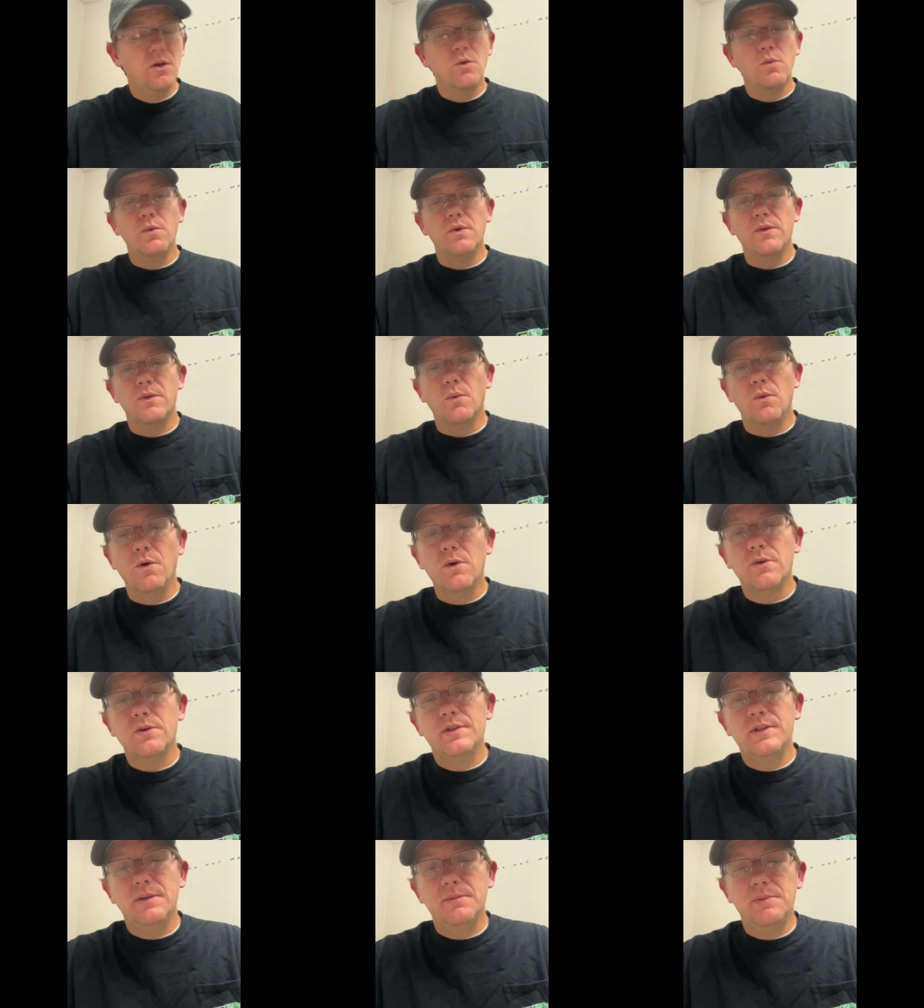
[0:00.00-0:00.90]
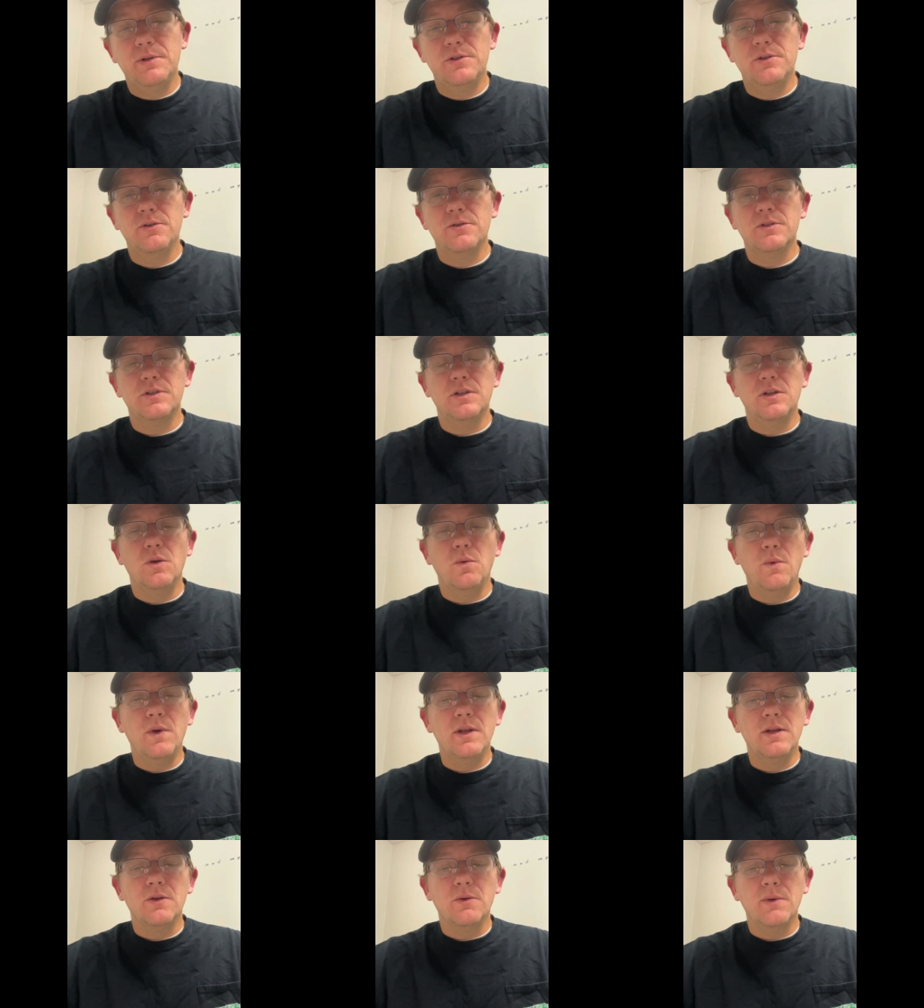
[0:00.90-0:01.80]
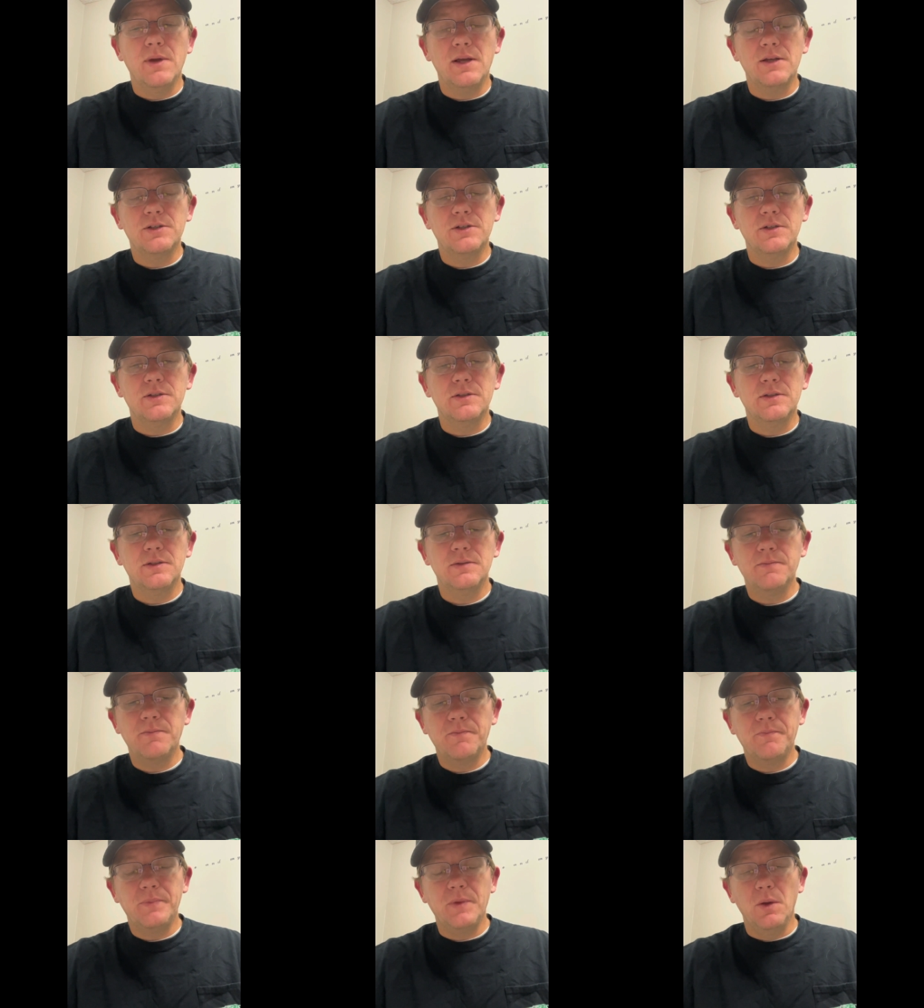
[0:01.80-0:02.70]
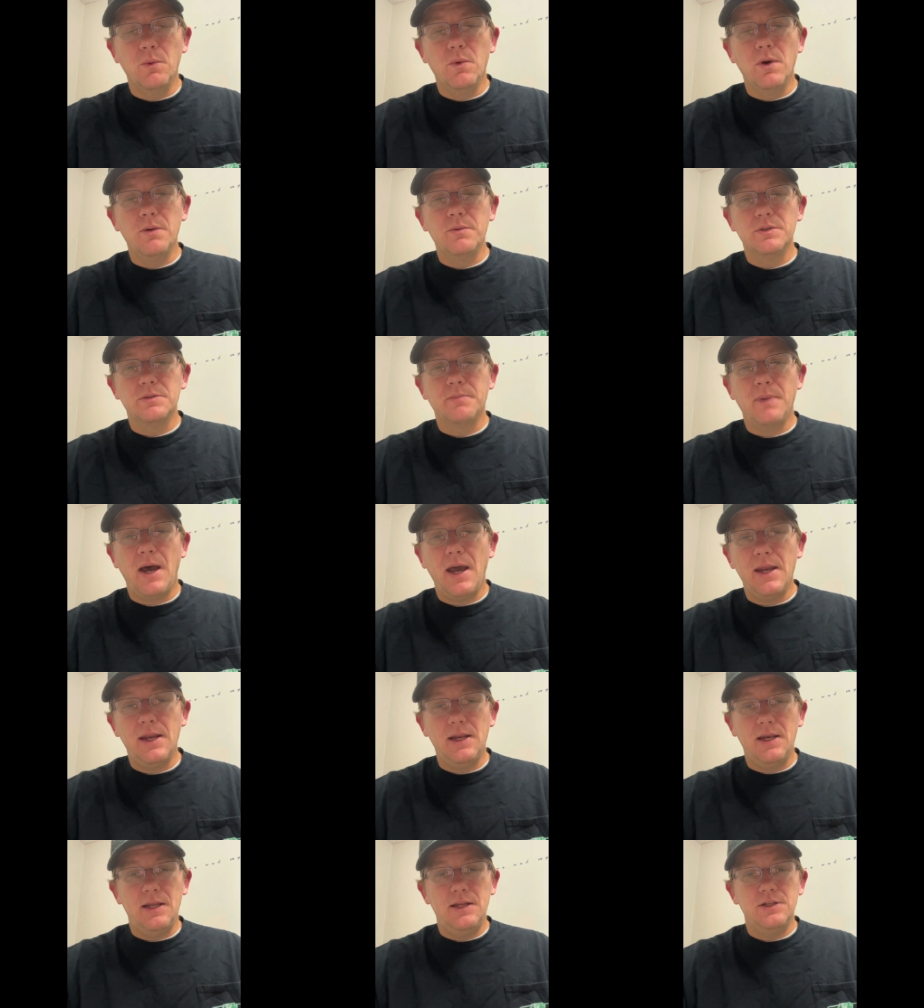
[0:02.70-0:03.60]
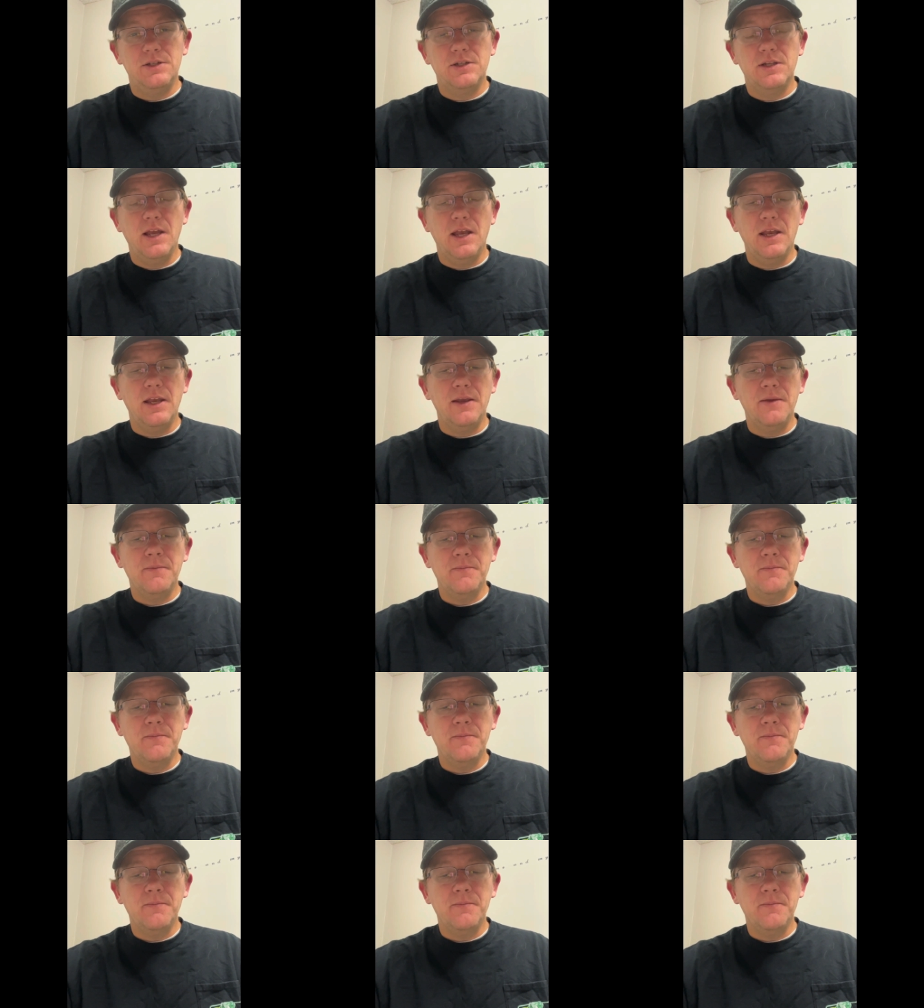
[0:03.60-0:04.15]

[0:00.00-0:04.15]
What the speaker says: with the water temperatures and the wind directions and what was biting each day.